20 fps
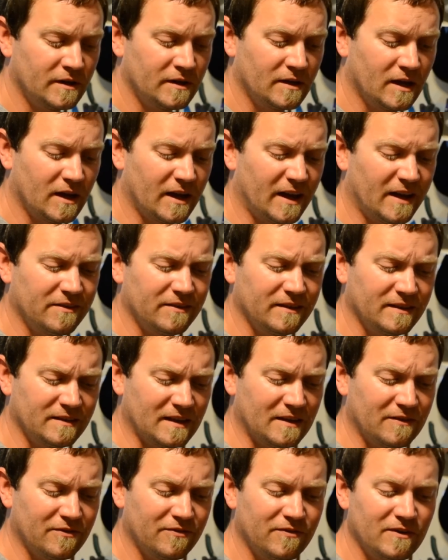I think
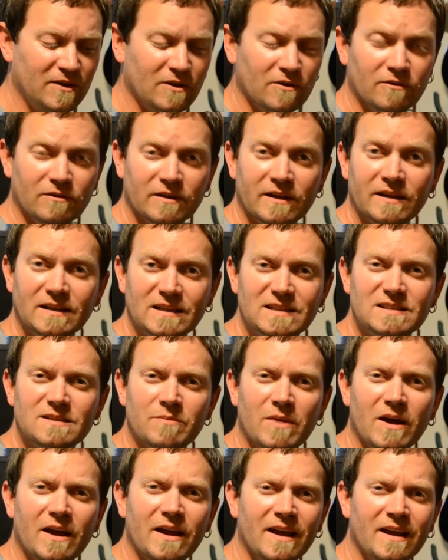they feel, at least in
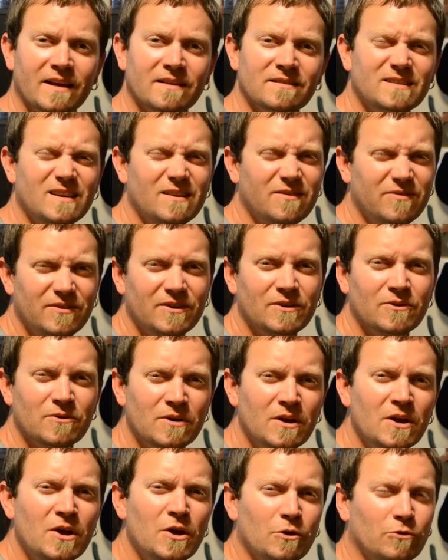my hands, they
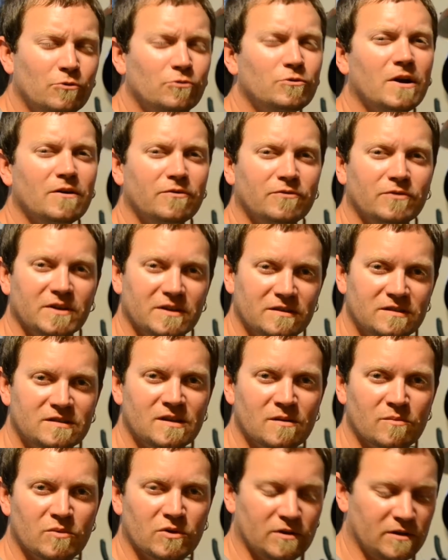feel roughly
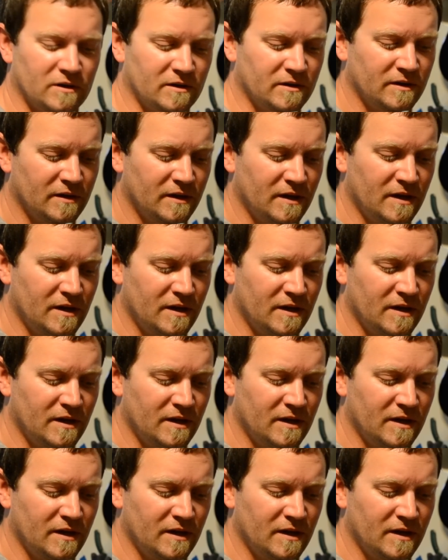similar.